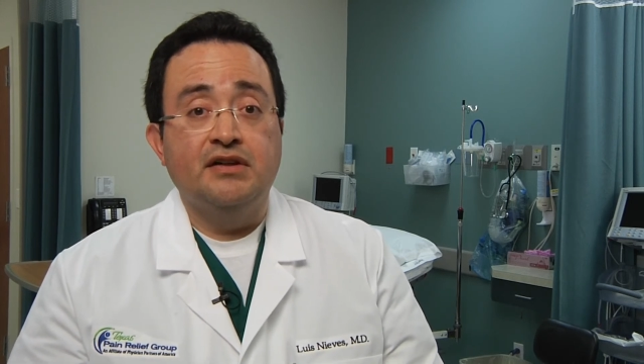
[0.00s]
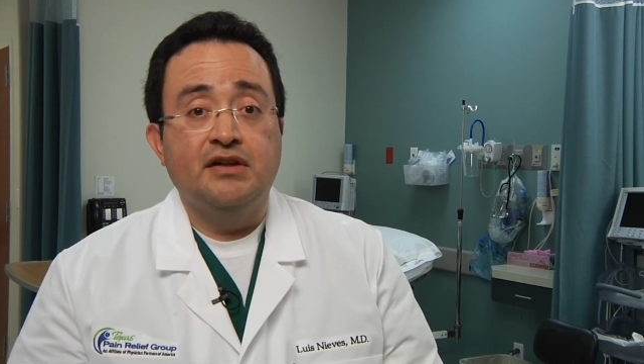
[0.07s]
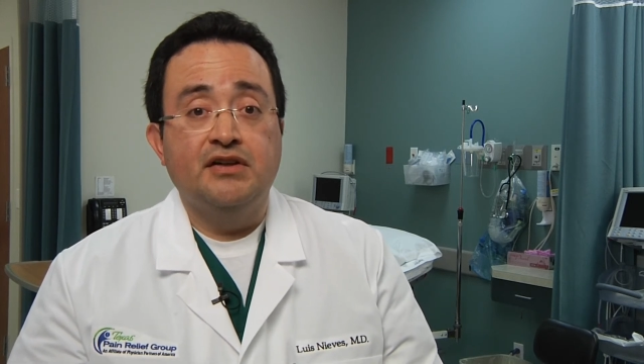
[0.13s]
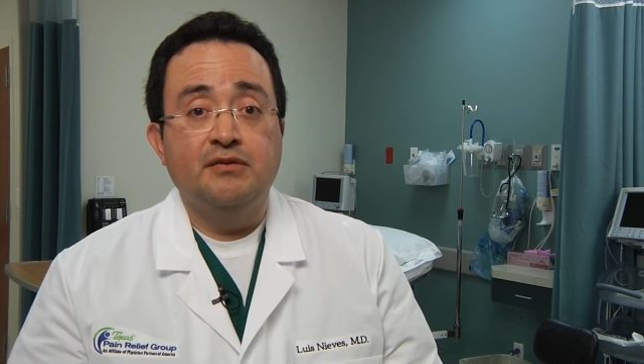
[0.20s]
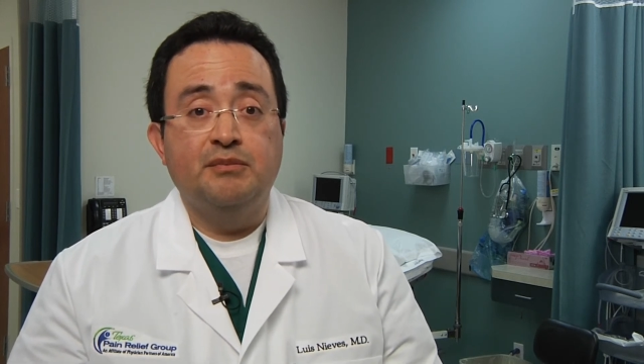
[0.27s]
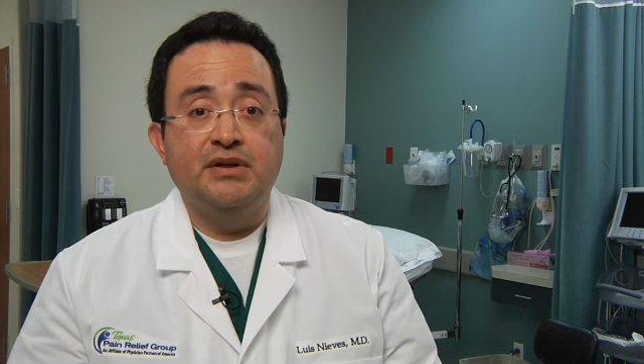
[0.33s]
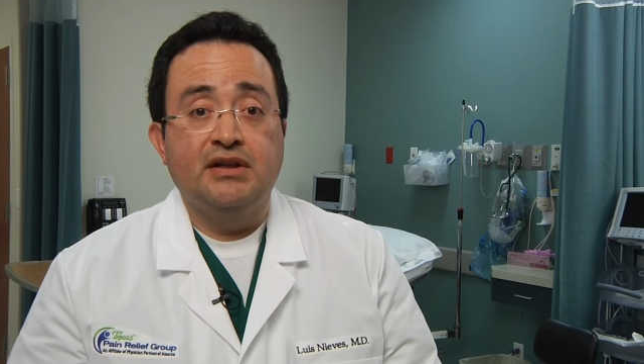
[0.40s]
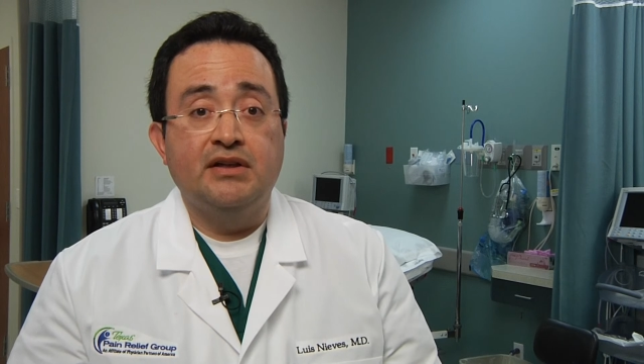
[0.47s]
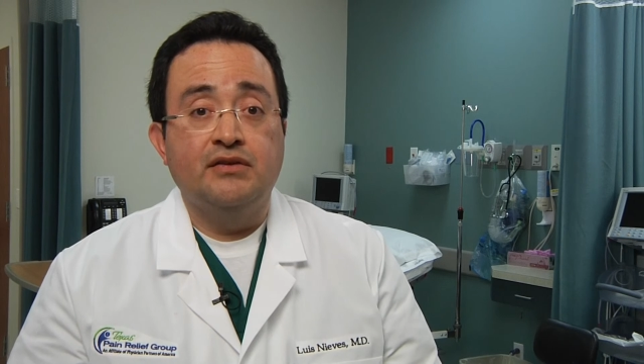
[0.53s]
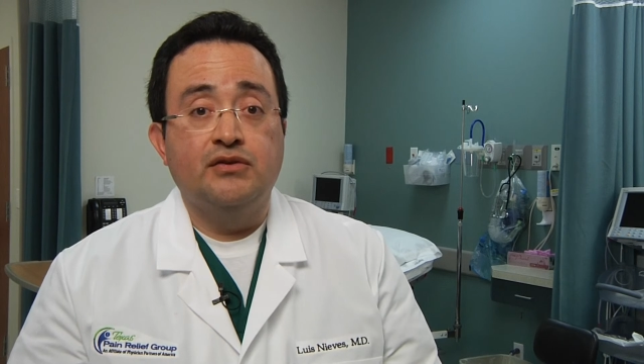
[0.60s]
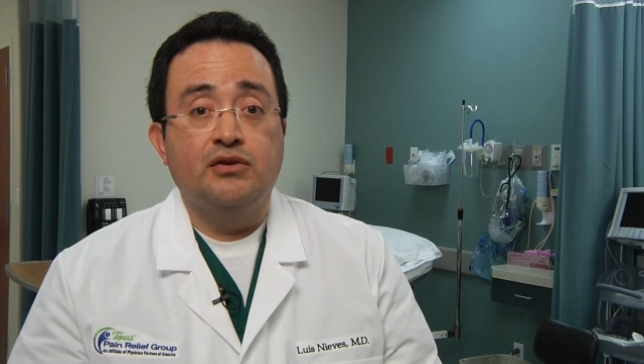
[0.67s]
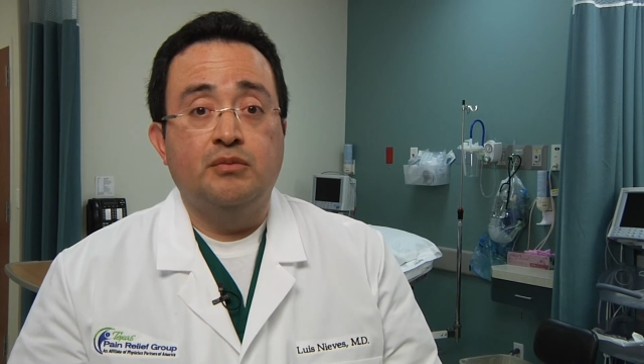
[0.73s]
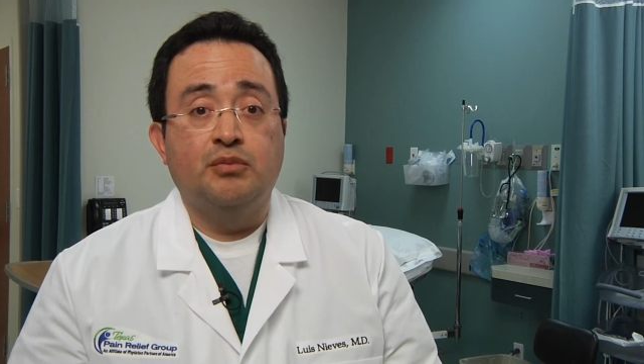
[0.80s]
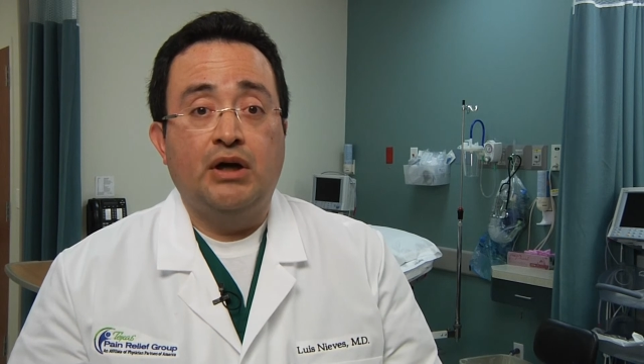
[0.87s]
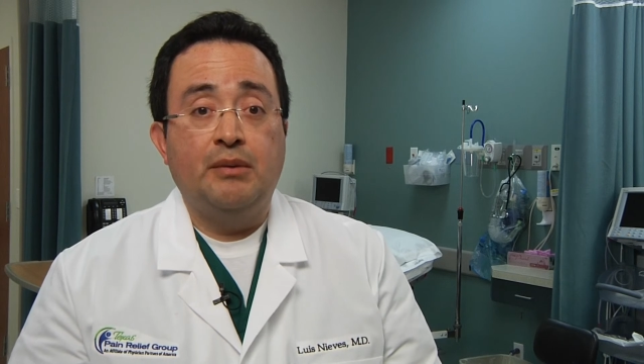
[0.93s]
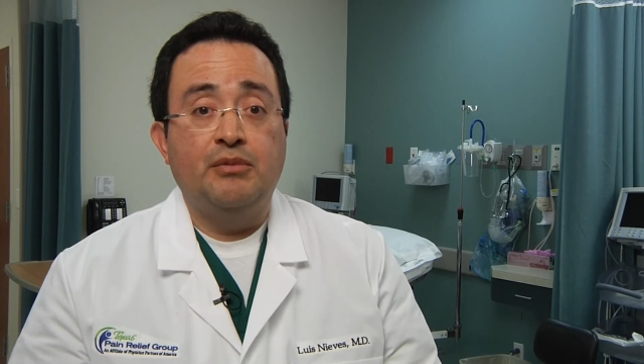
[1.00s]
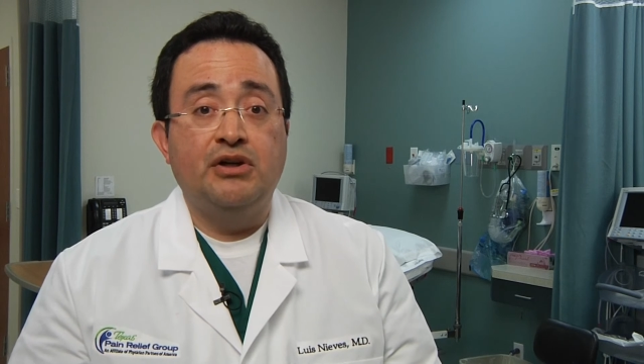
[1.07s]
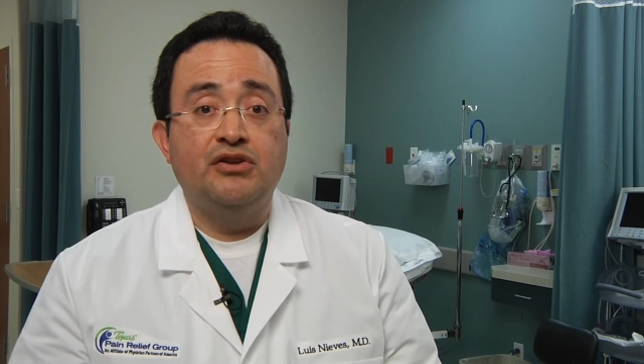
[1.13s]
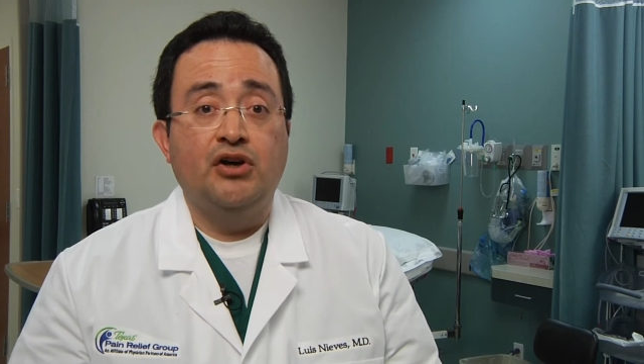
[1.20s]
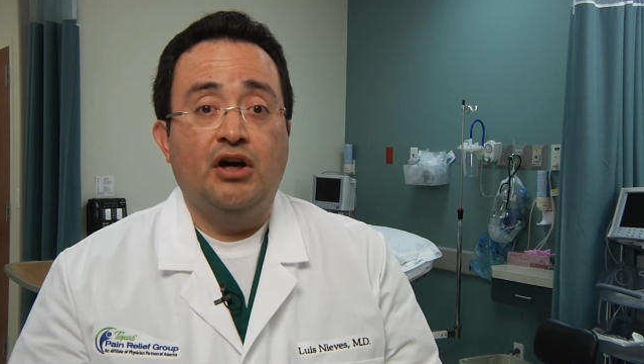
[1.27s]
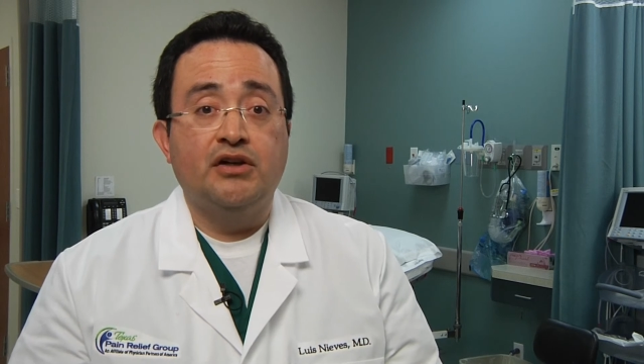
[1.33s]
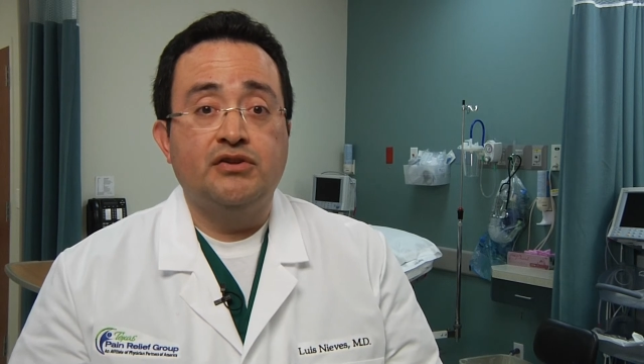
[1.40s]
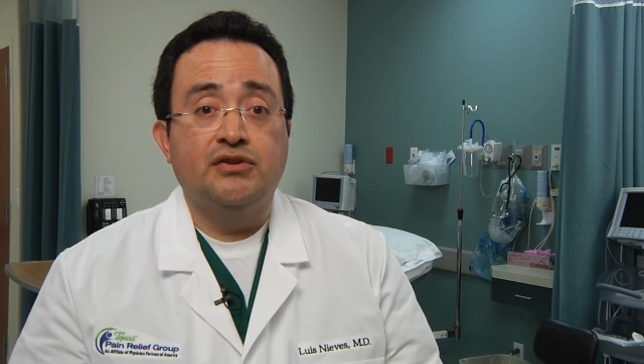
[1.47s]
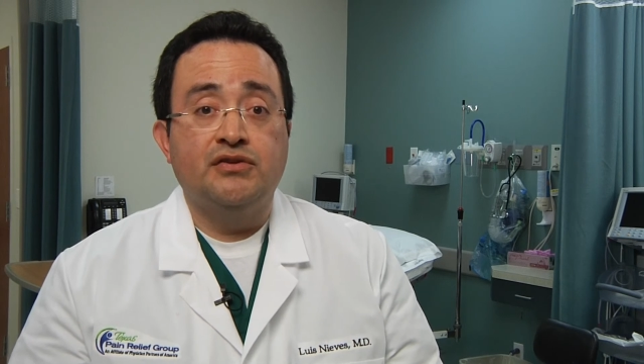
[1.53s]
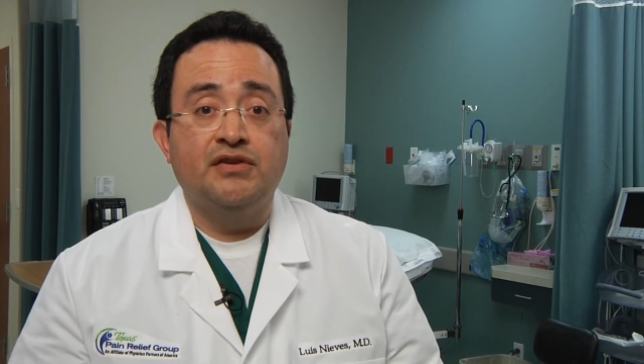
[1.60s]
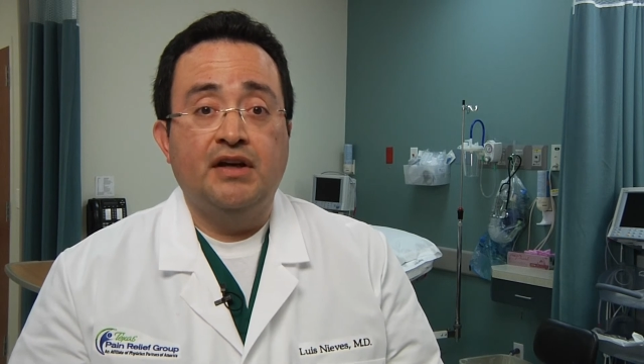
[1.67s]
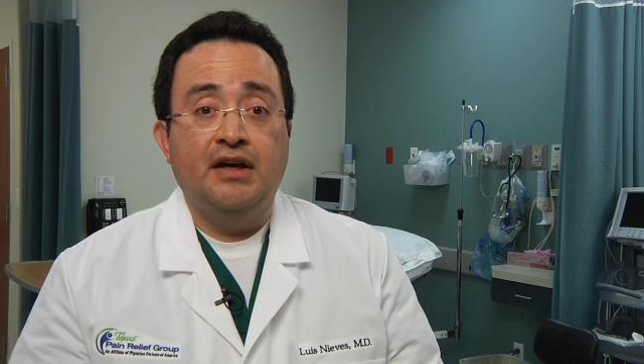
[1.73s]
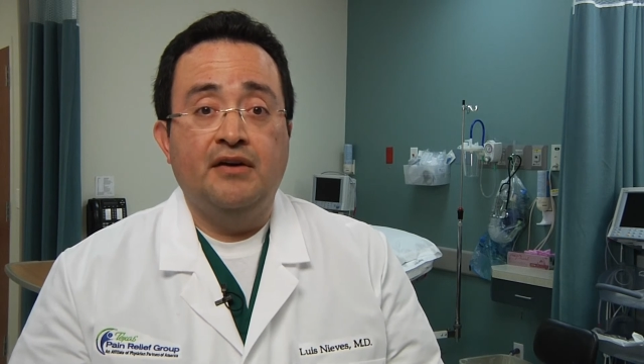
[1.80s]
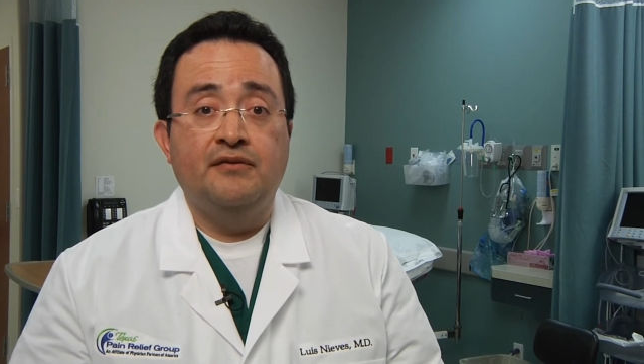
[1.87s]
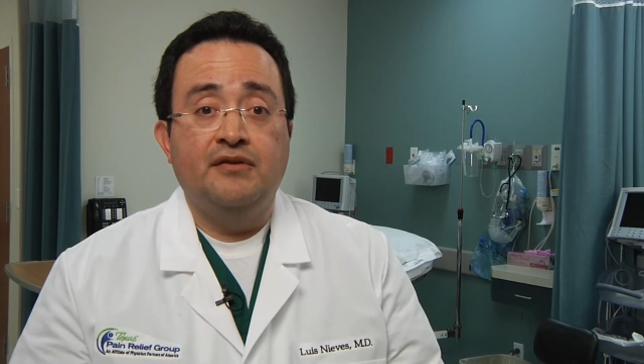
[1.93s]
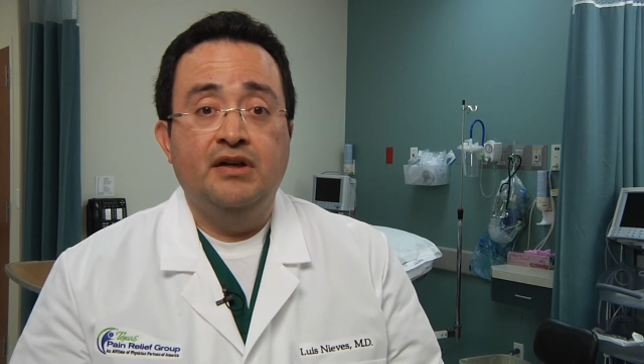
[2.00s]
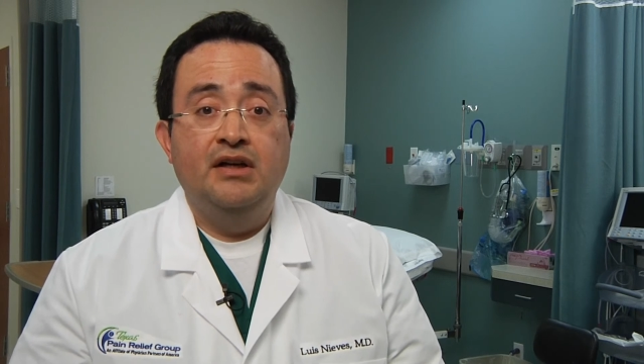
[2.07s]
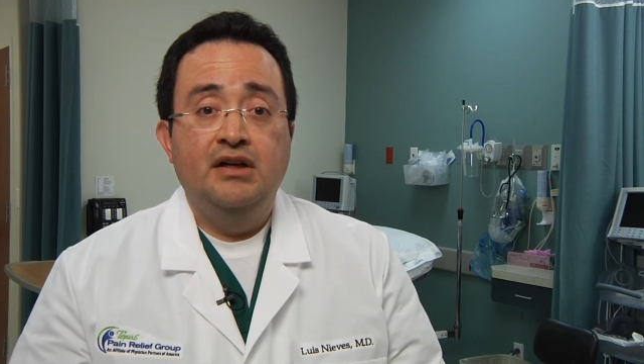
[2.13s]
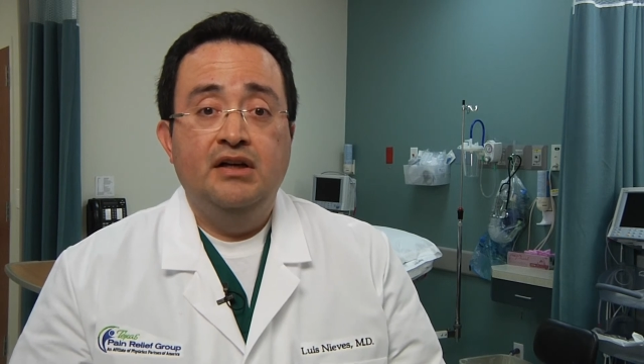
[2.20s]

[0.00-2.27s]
us because their primary doctors have